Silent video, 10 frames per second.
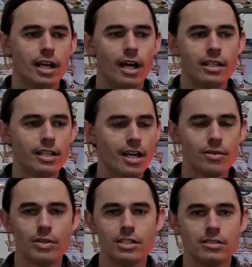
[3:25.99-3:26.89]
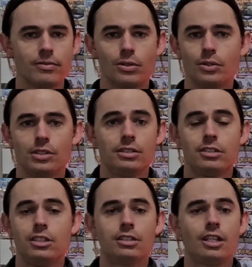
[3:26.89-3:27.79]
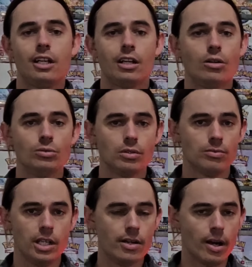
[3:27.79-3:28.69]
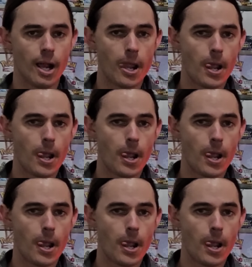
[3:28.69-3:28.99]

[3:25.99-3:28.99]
The other reason, of course, is it's just getting older and rarer.